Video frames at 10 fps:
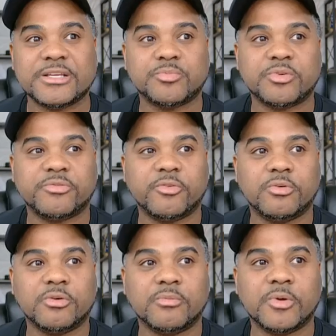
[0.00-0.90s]
is
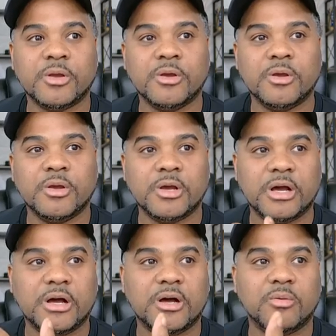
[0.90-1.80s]
performed,
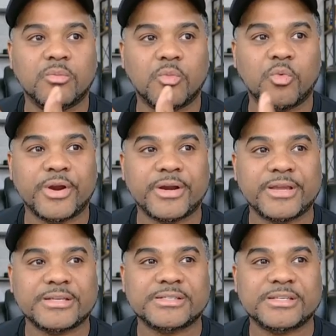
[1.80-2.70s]
where
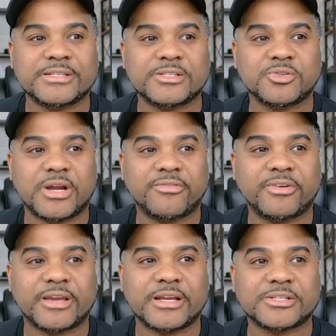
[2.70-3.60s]
is this
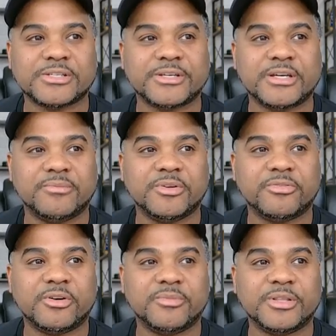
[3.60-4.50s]
traffic actually coming
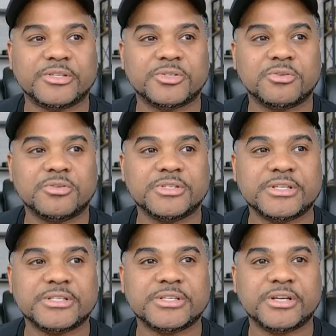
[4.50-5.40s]
from? And the source
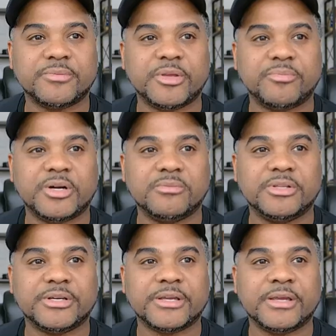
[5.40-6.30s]
is going to be
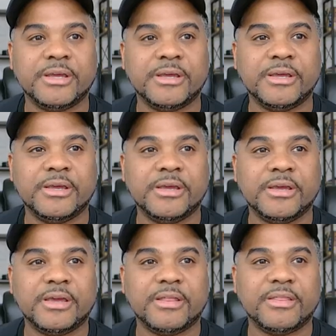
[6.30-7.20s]
public.
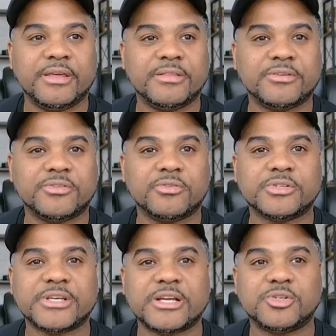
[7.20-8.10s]
And then the
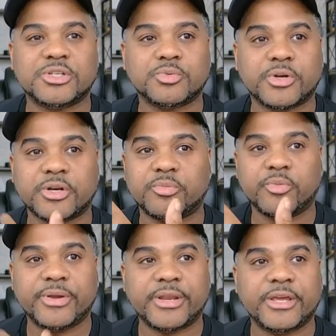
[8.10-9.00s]
source address, we're going to
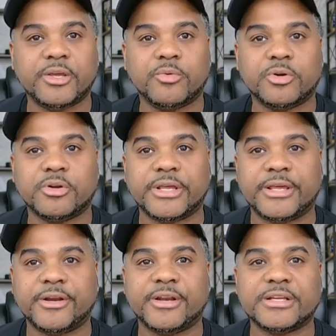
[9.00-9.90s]
permit anyone on the
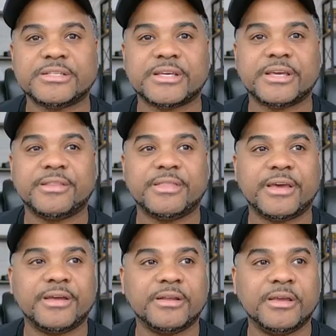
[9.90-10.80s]
internet to hit
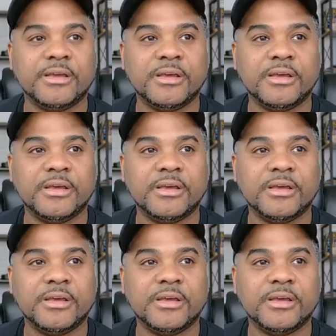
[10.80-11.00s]
that.